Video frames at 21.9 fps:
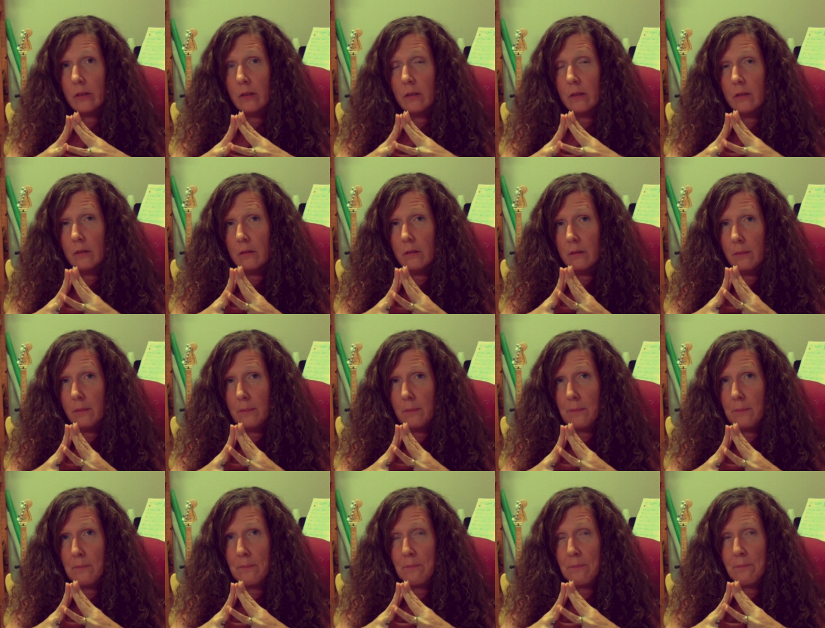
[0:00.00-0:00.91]

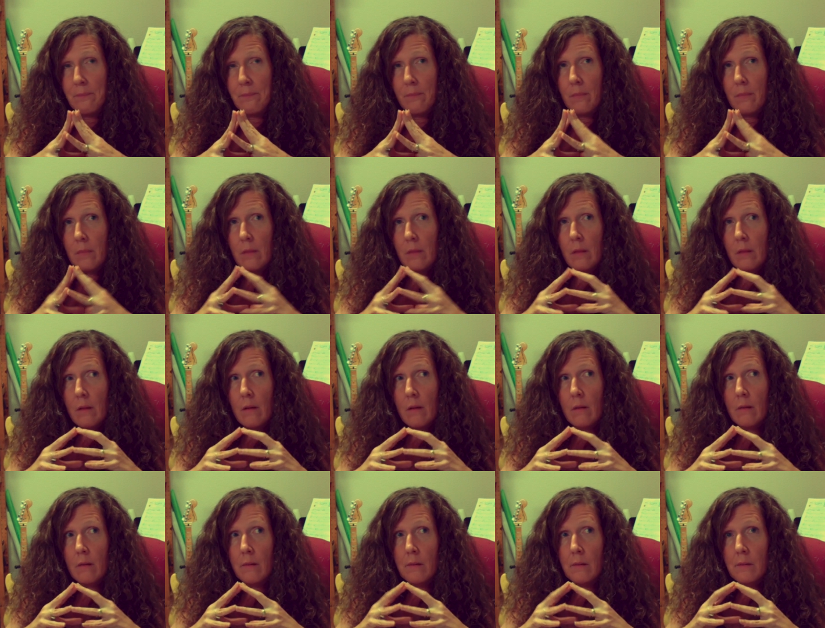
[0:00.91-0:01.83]

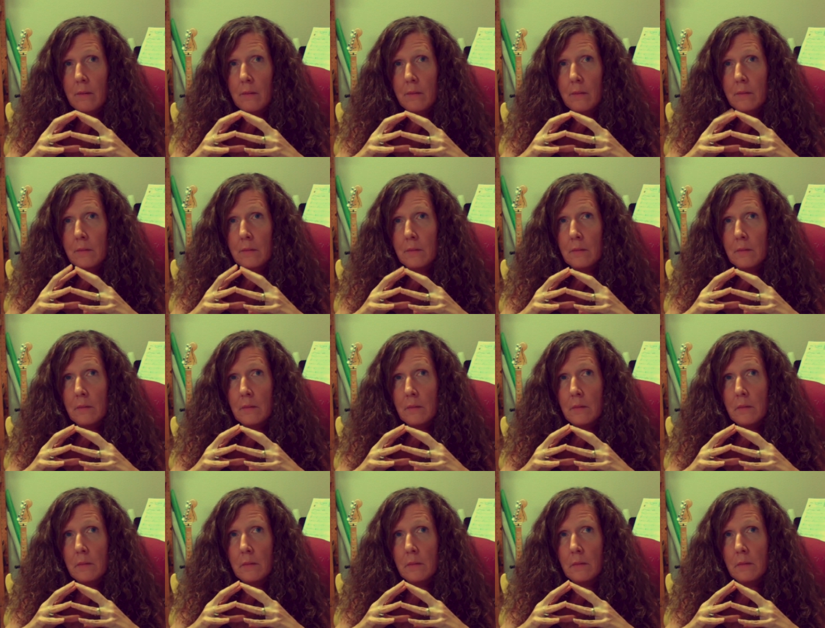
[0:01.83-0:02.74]

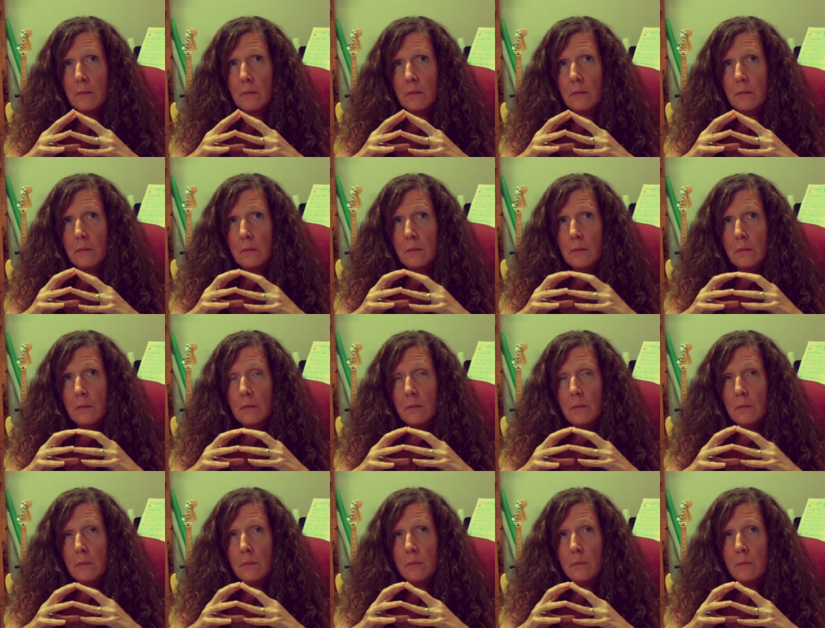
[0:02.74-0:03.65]

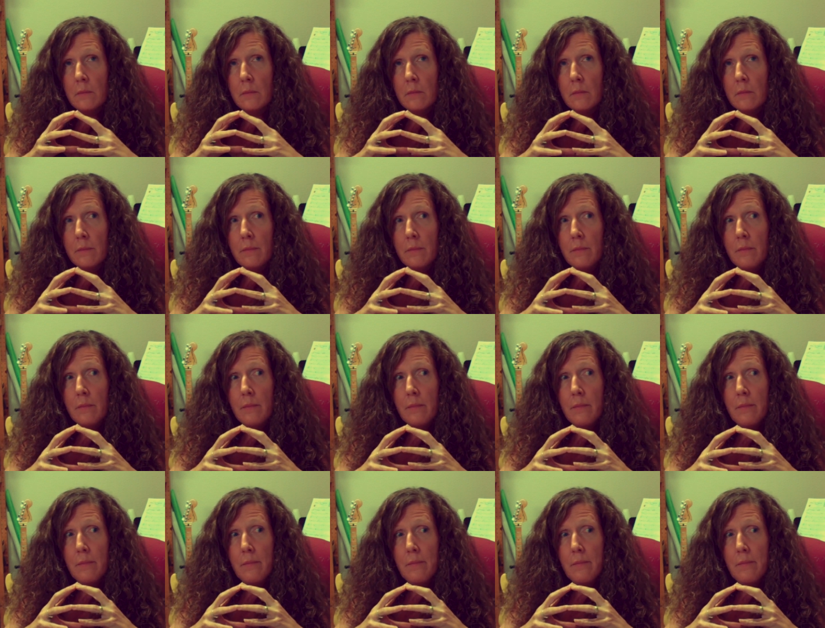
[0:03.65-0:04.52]
(silence)